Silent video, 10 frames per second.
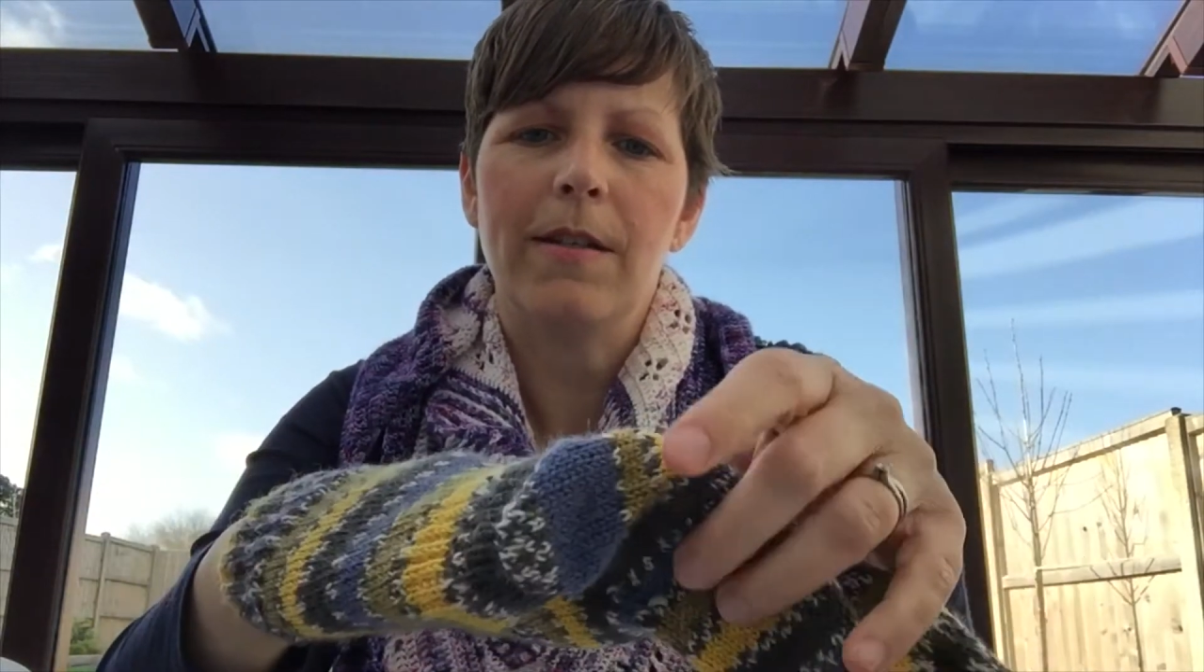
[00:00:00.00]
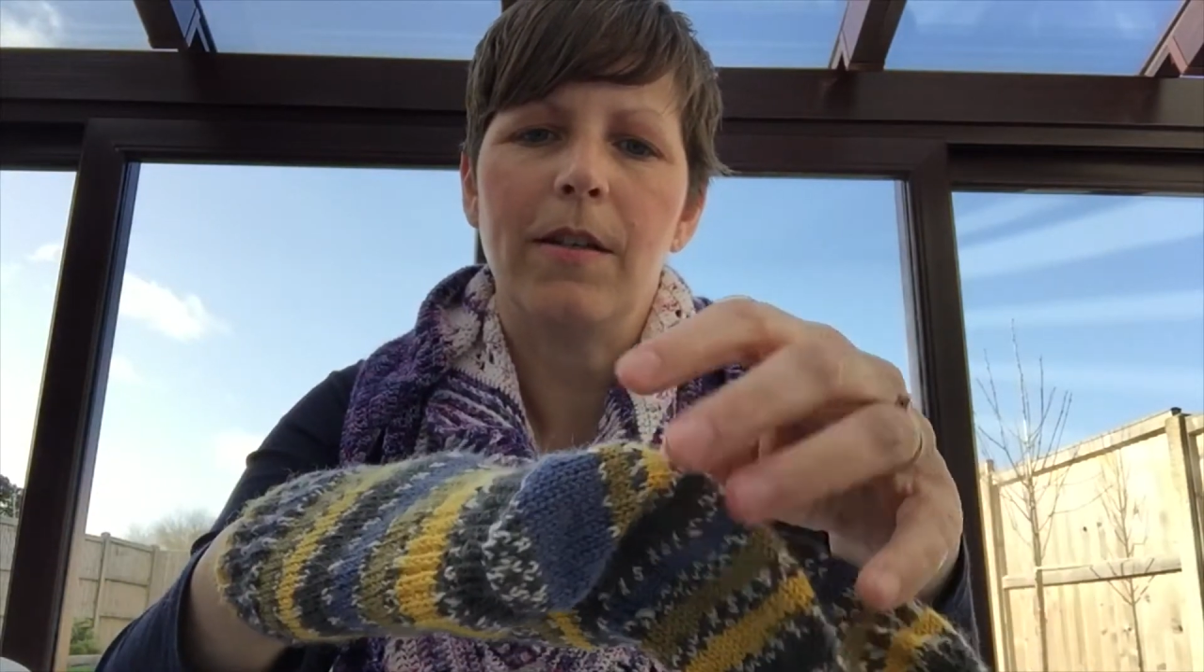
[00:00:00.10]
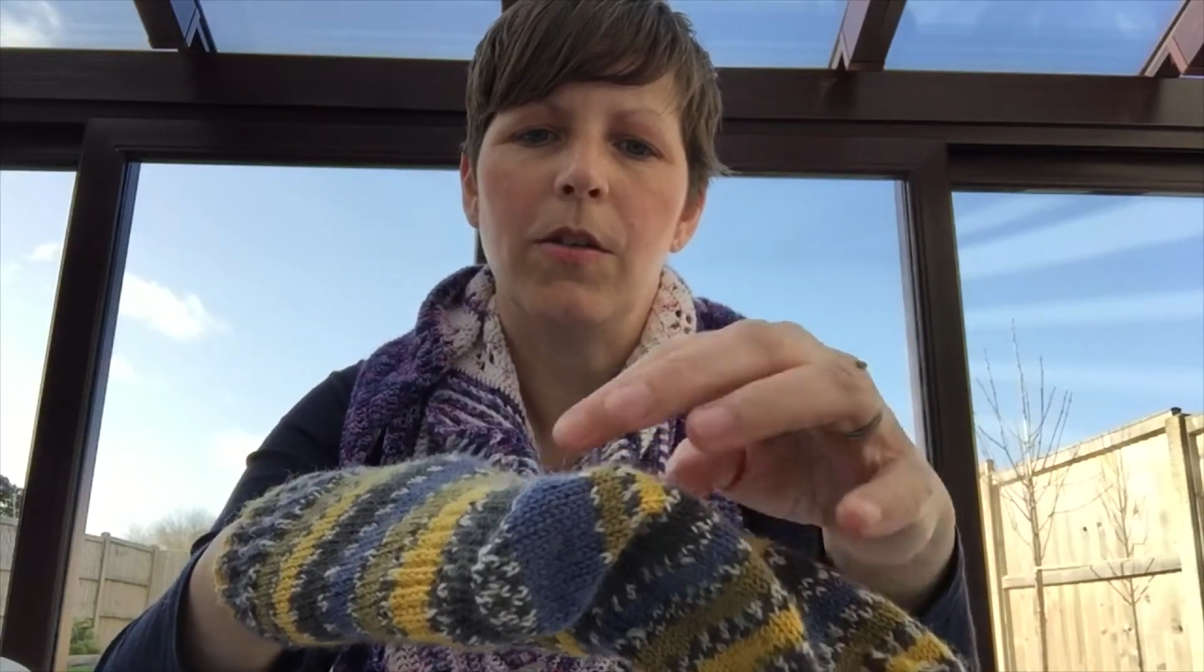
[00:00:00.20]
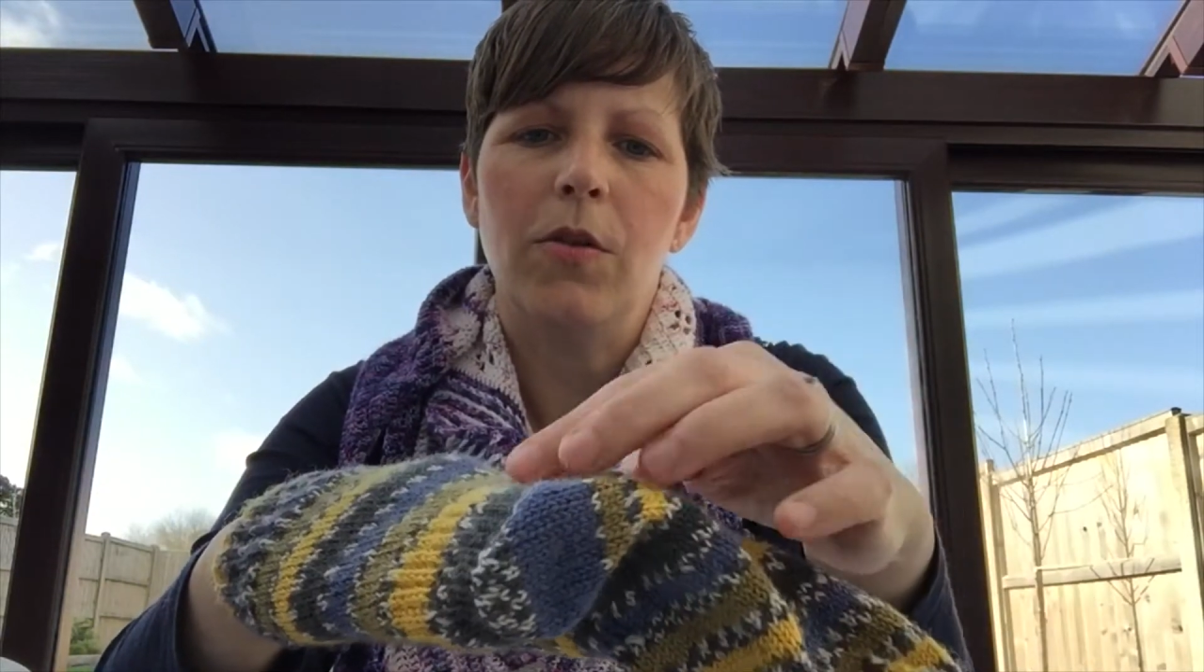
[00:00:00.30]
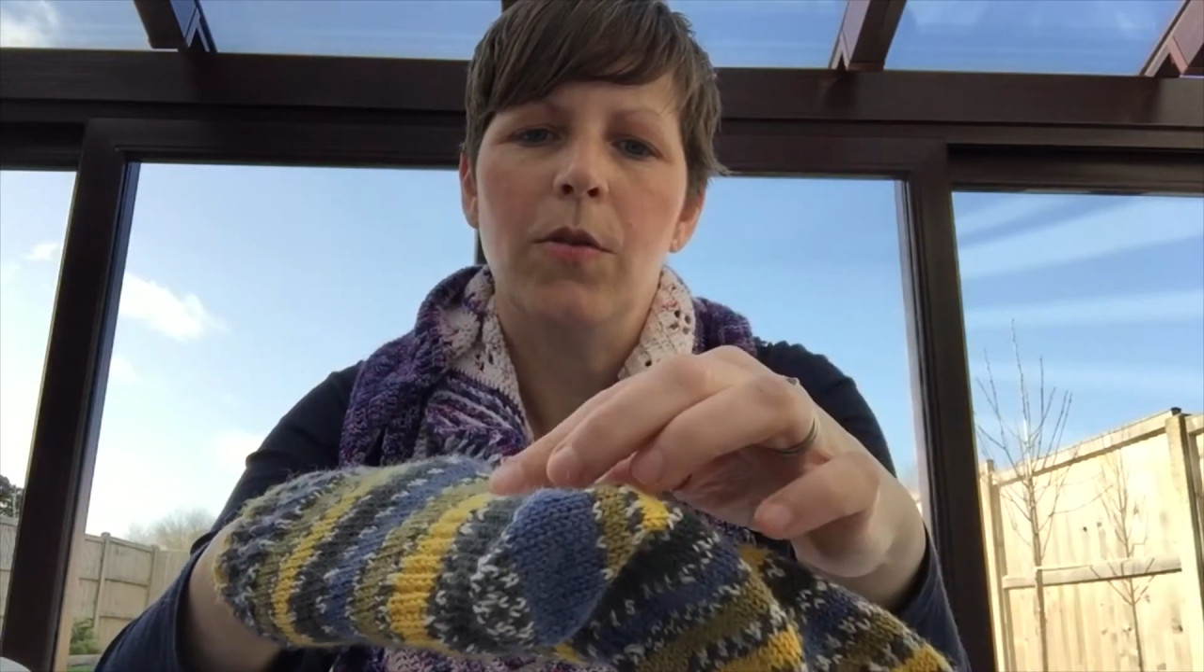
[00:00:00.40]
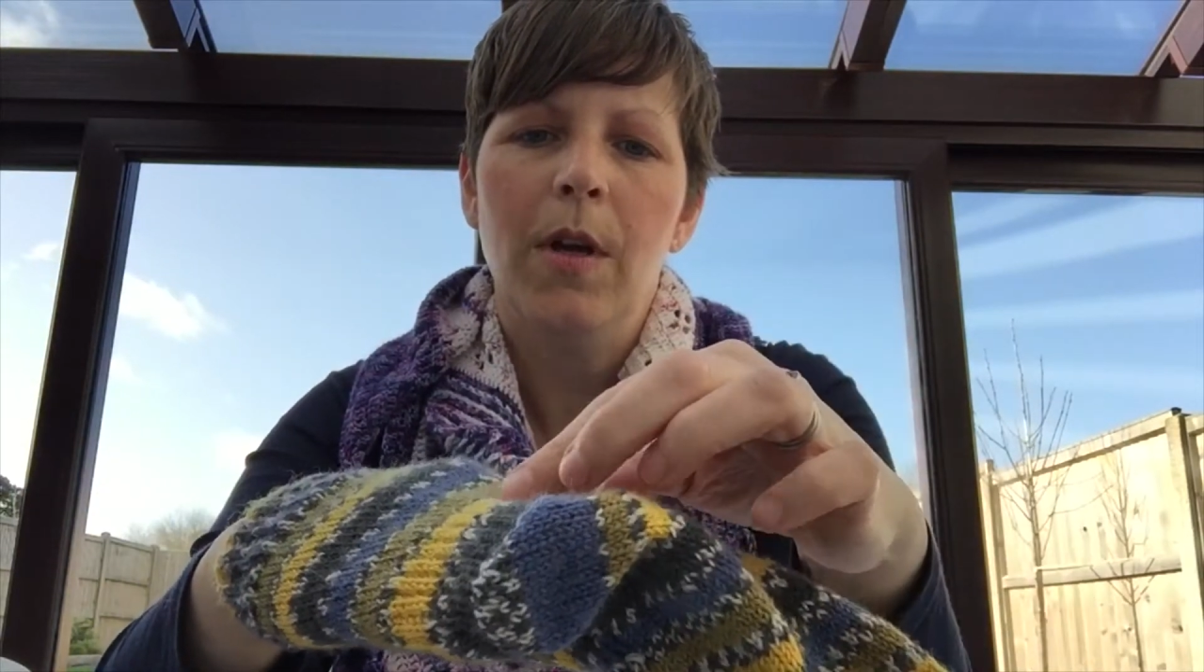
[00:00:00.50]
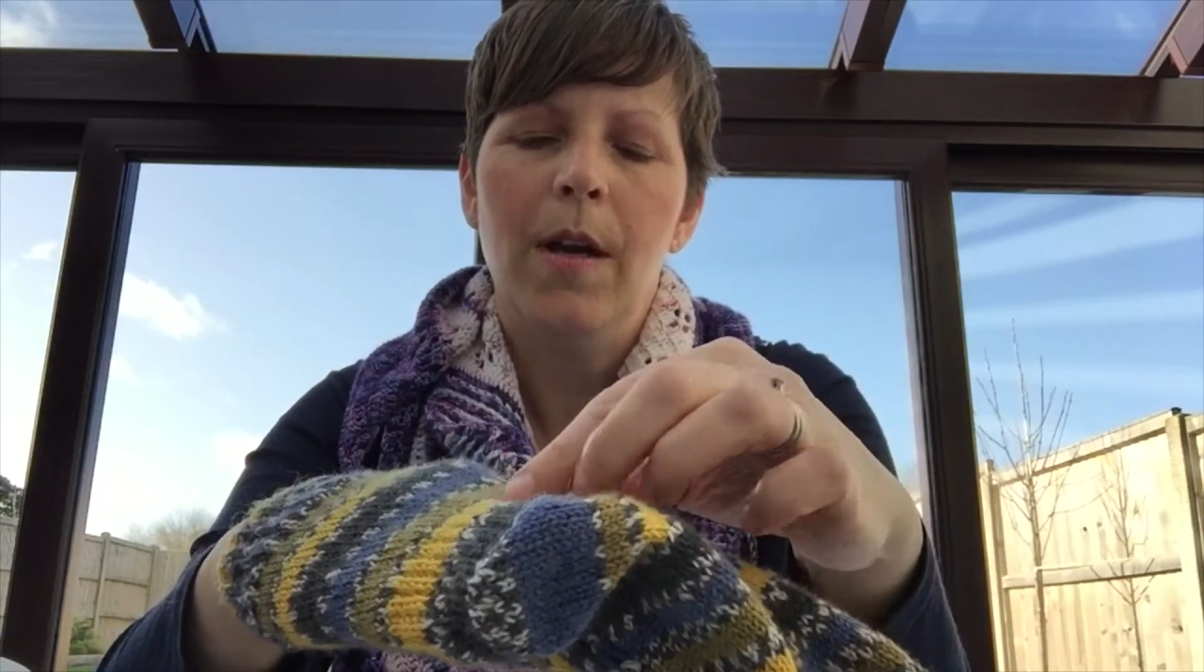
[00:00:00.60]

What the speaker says: that you